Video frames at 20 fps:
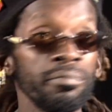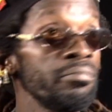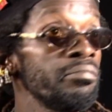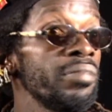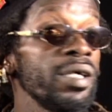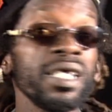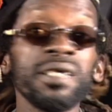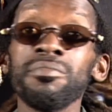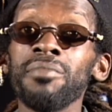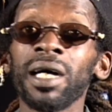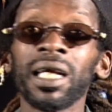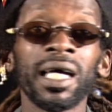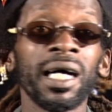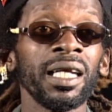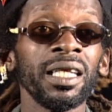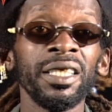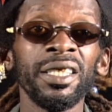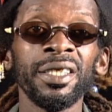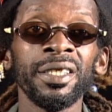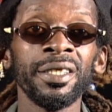Big man or
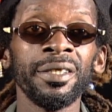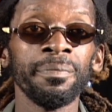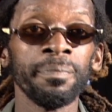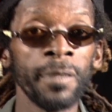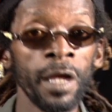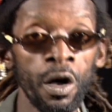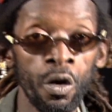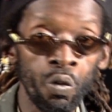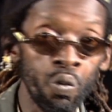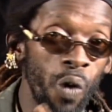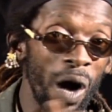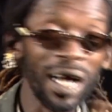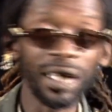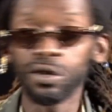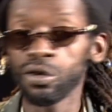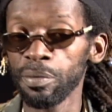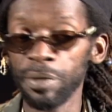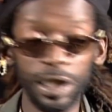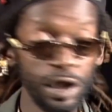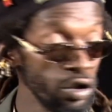lady, want
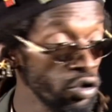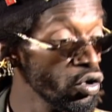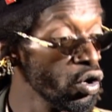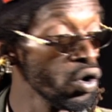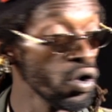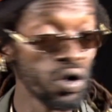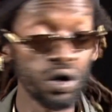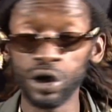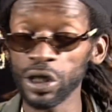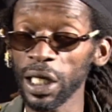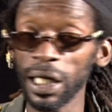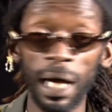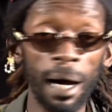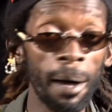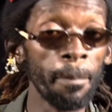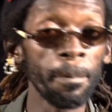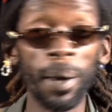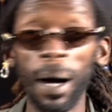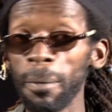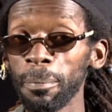to be nurtured
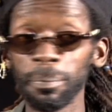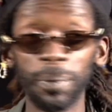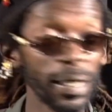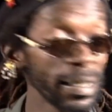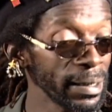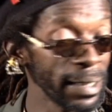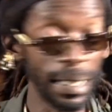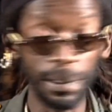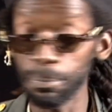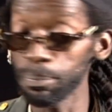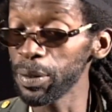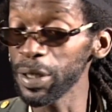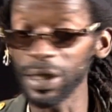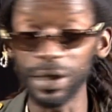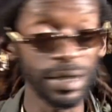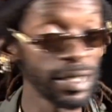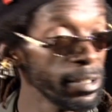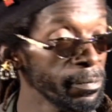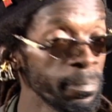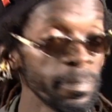and pampered like
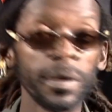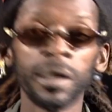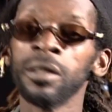picnic.